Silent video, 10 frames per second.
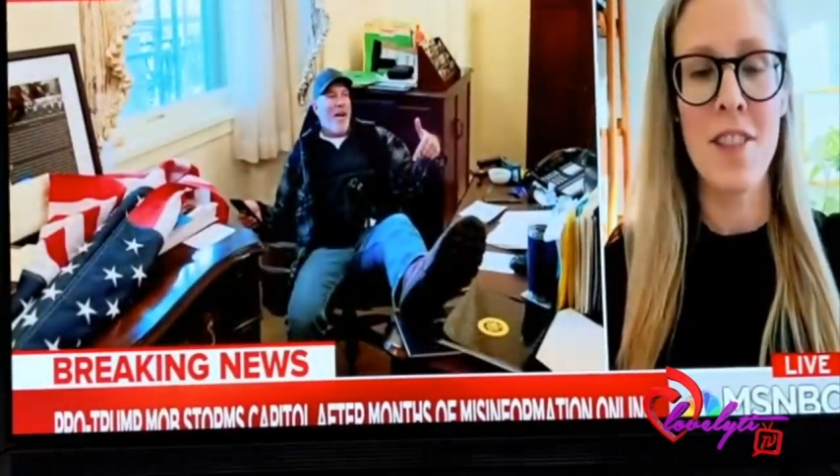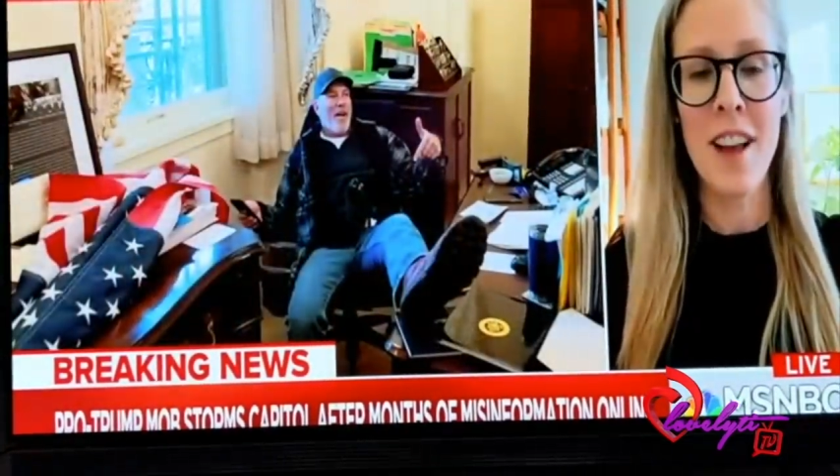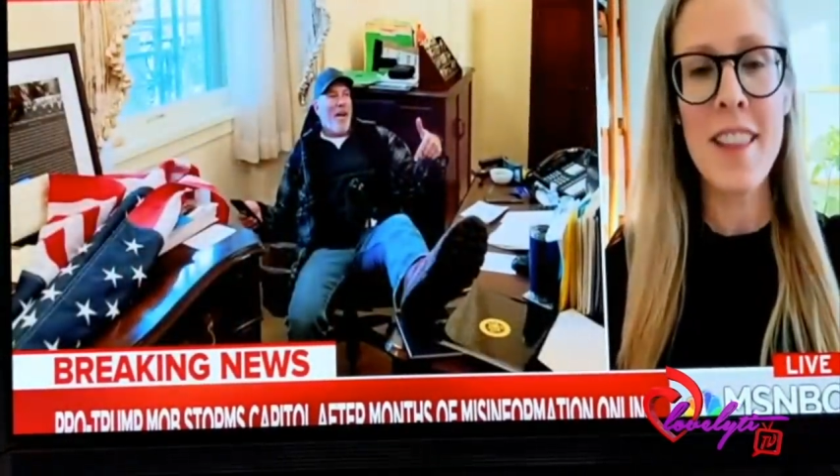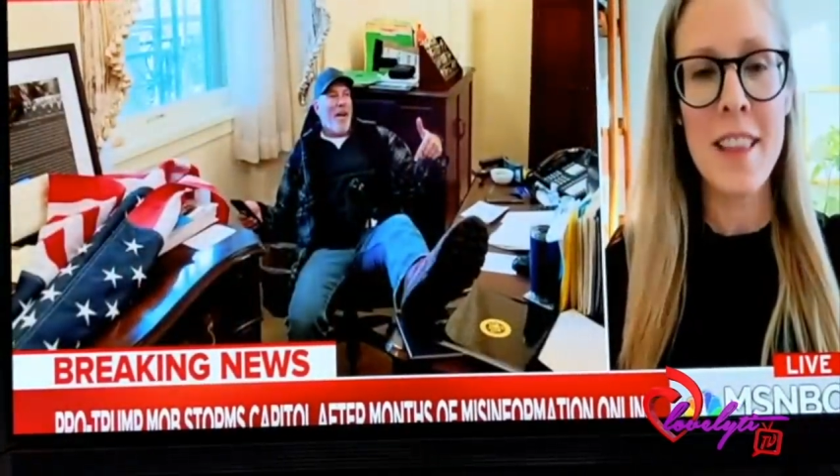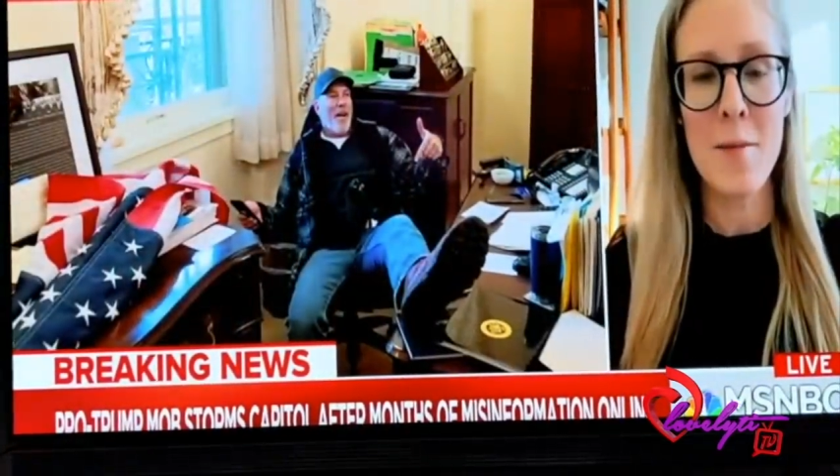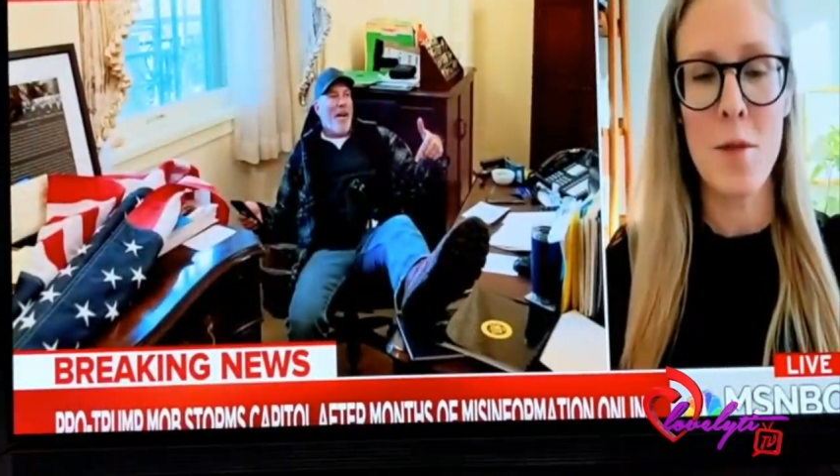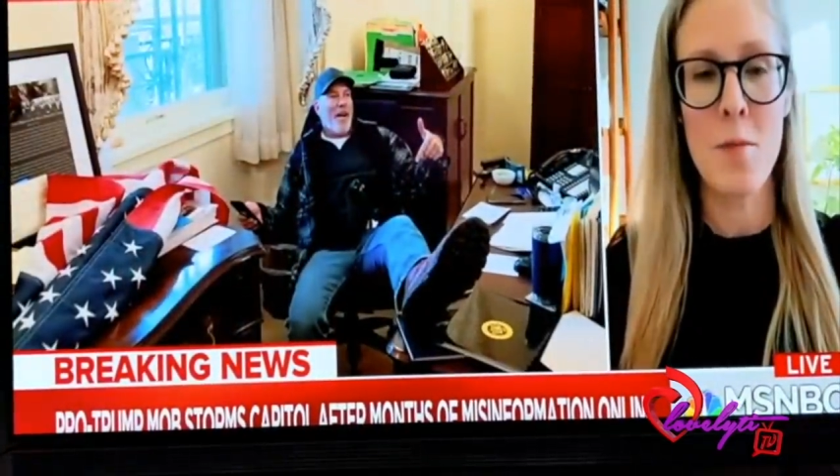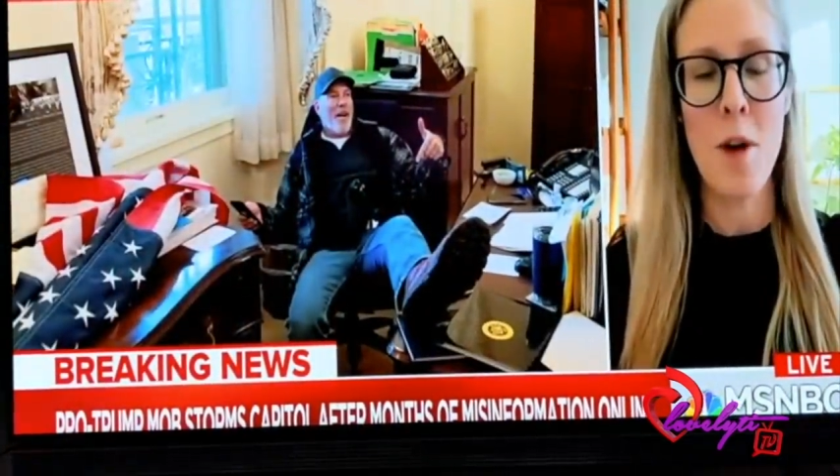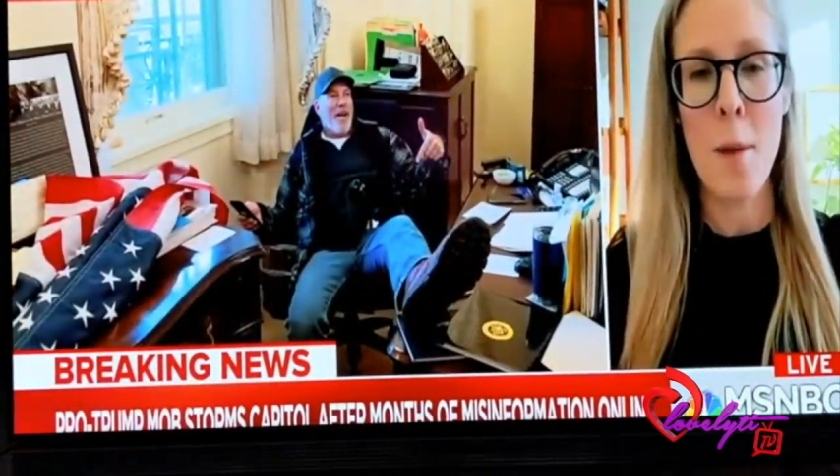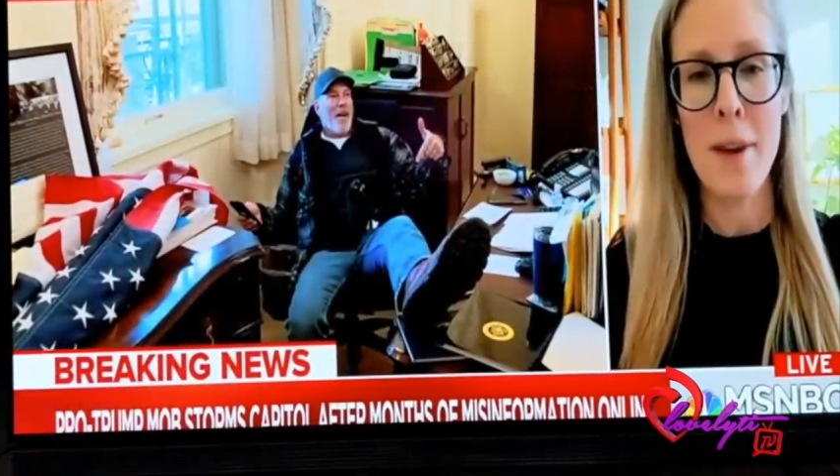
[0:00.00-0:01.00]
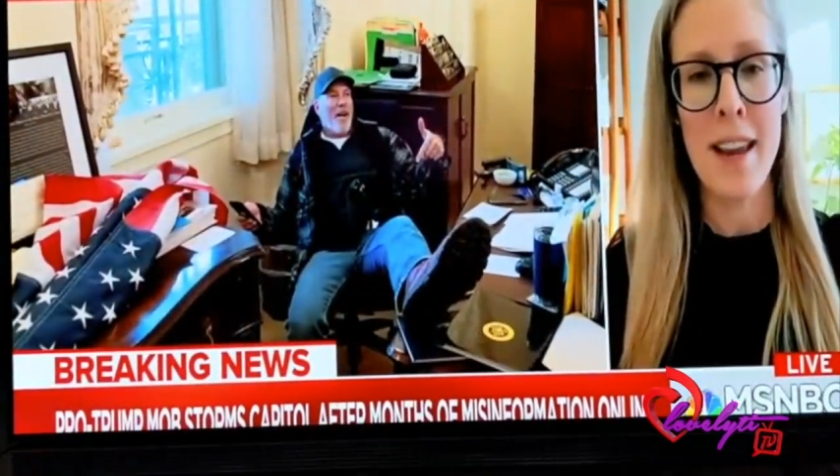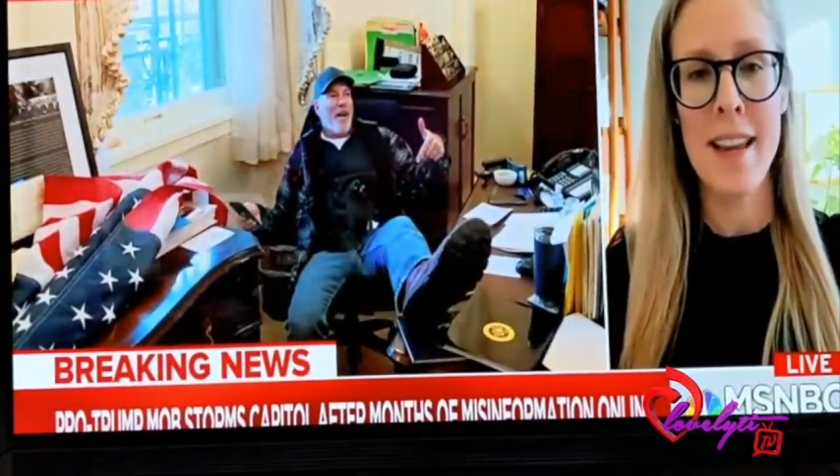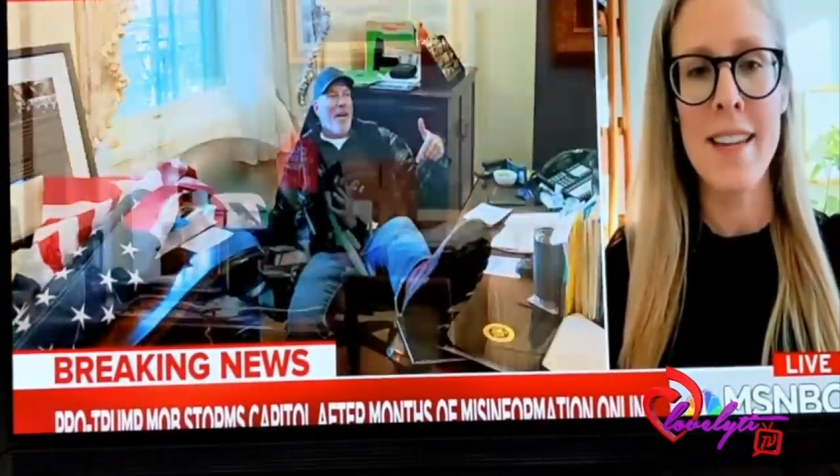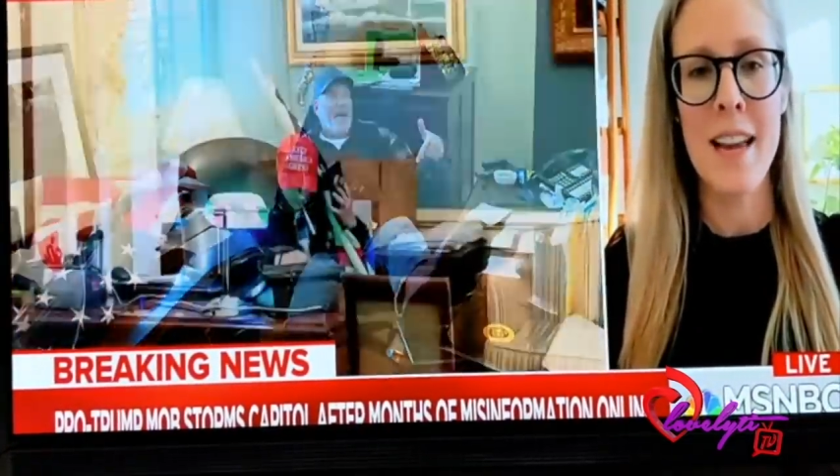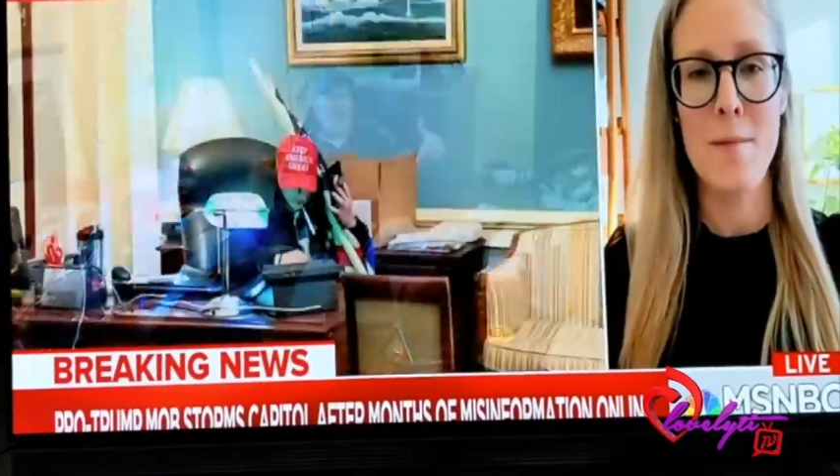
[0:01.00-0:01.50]
flood them with
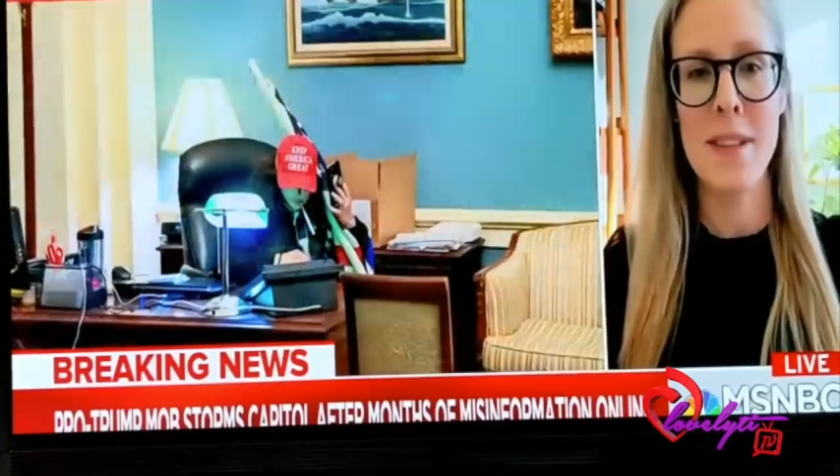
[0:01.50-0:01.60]
propaganda and